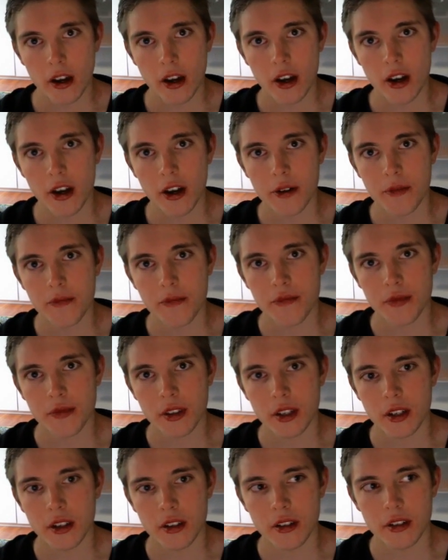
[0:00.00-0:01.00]

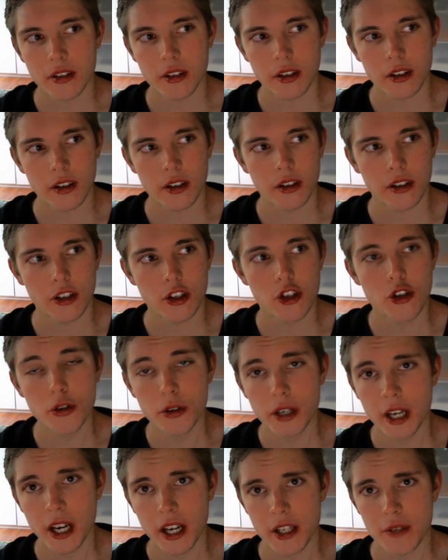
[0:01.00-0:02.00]
the you
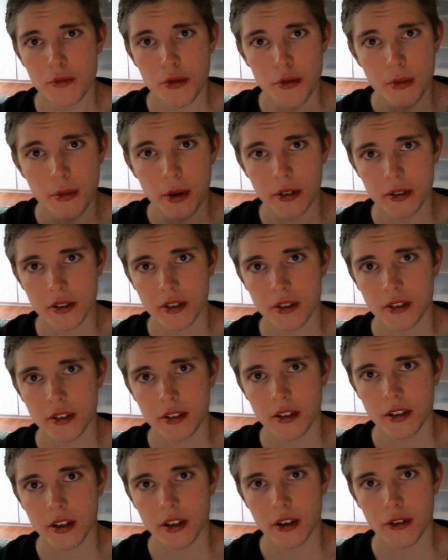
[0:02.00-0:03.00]
guys promoted
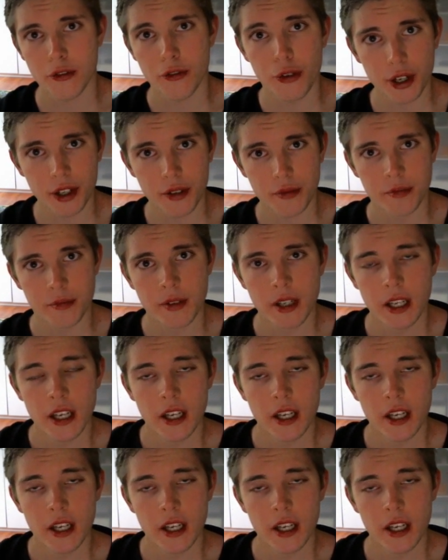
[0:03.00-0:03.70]
freedom,